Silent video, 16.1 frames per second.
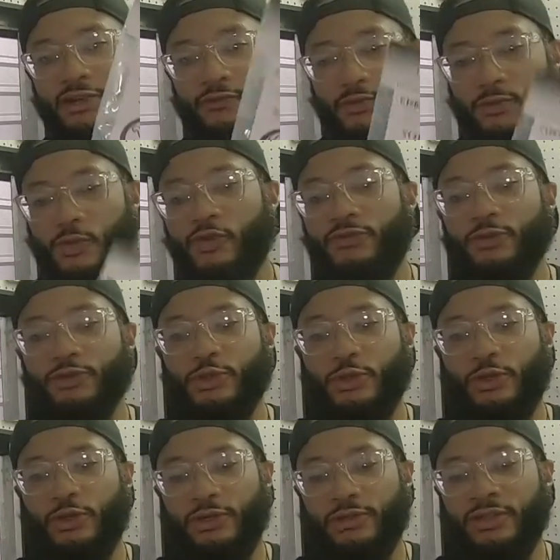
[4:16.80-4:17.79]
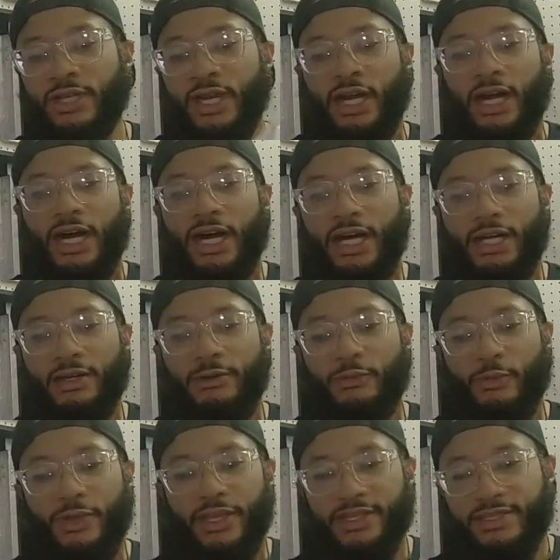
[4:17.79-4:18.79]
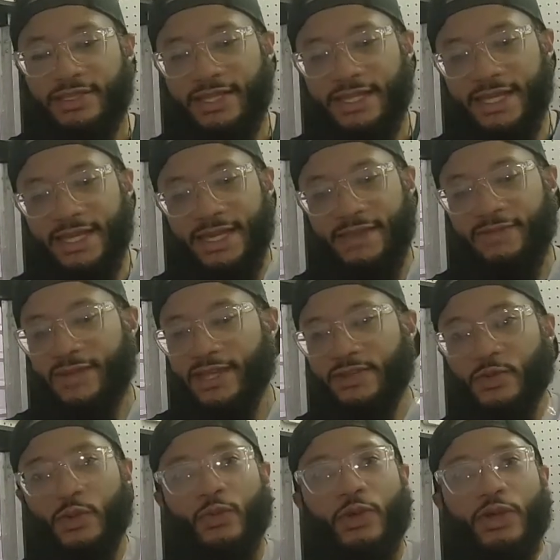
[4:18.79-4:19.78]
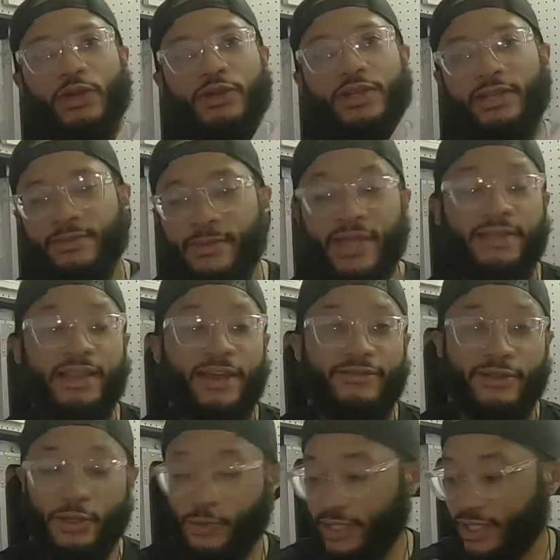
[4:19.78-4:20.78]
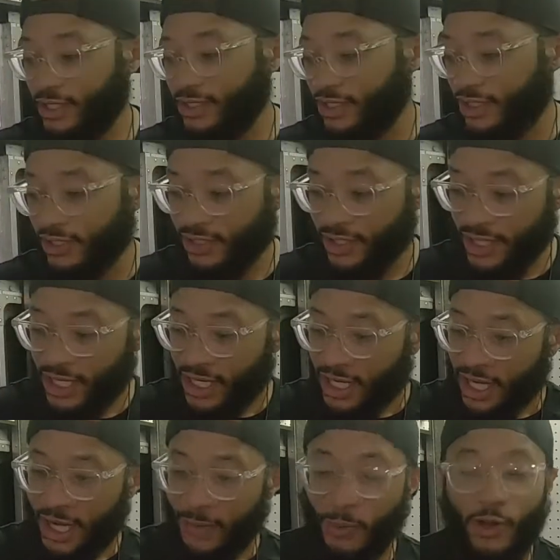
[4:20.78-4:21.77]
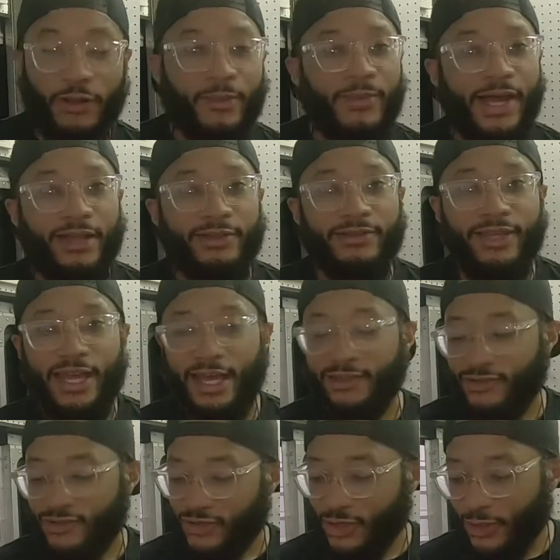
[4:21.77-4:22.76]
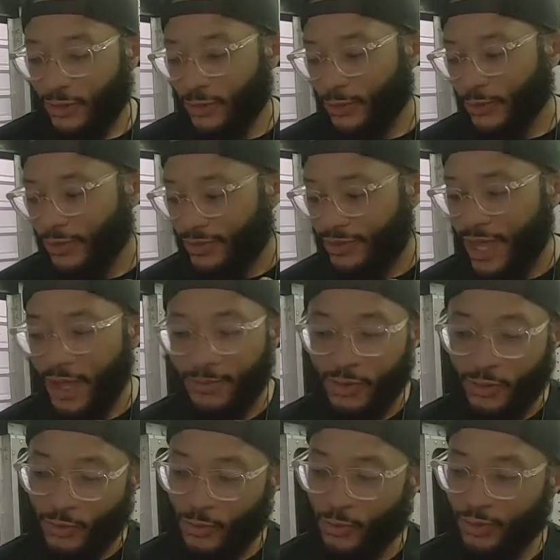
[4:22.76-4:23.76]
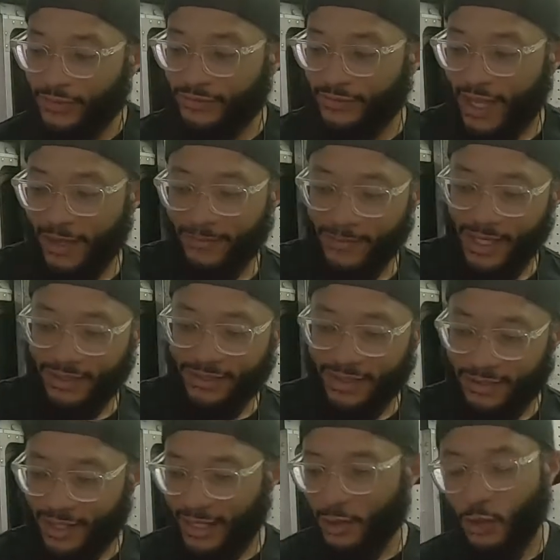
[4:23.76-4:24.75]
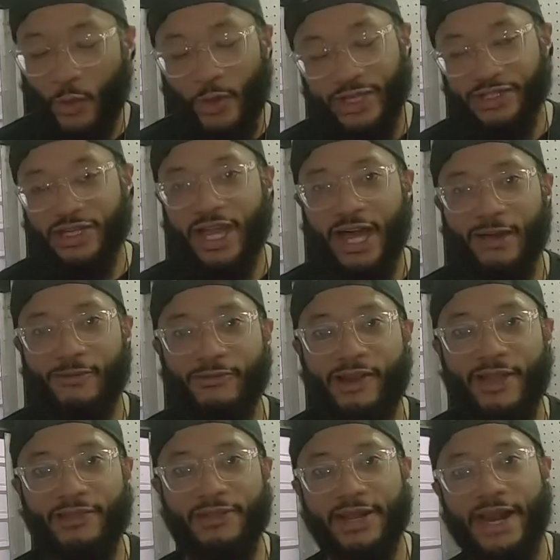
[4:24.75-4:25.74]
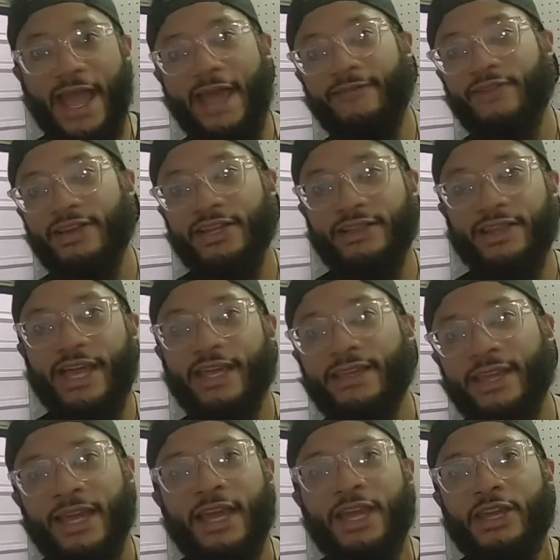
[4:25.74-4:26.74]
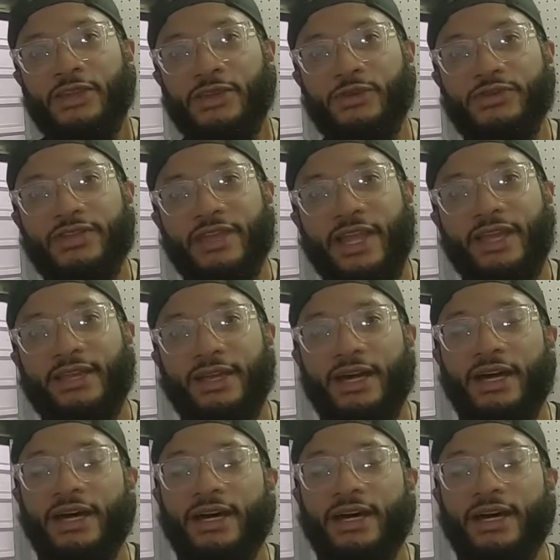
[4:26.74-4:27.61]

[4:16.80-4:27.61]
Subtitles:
and removal tool. We can see if this will work, make life a little easier. I'm all about that, so that'll be cool if that makes it like a quick job rather than having to like use like